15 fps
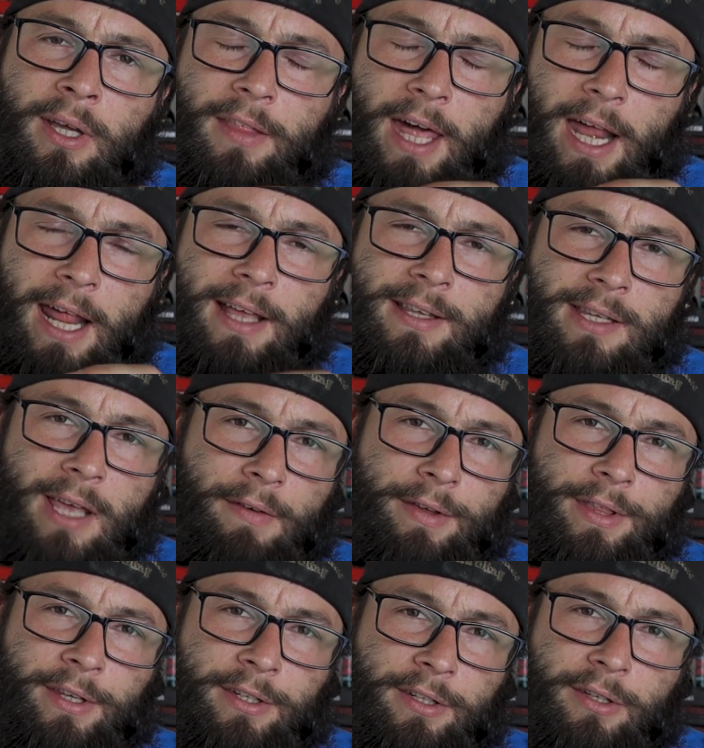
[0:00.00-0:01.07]
That has
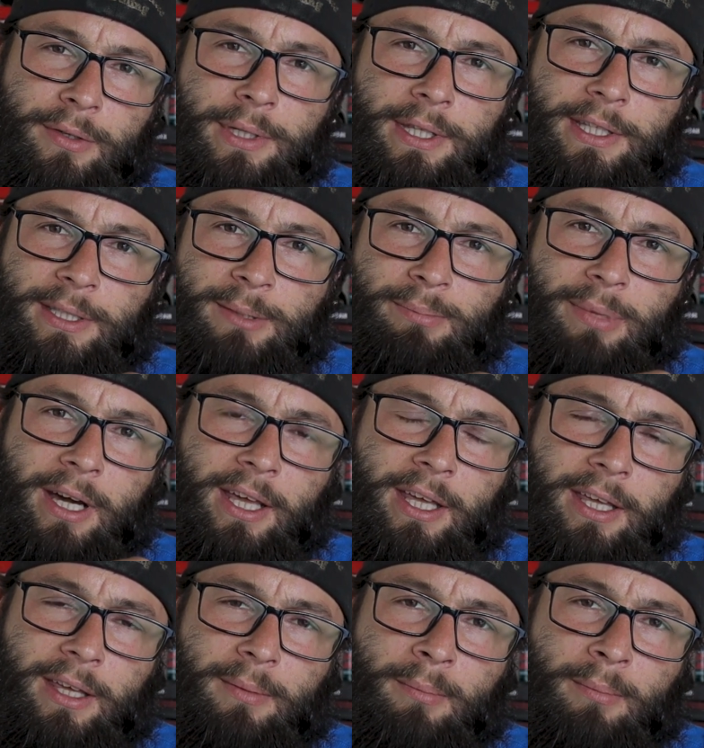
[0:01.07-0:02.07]
everything to do with this bike,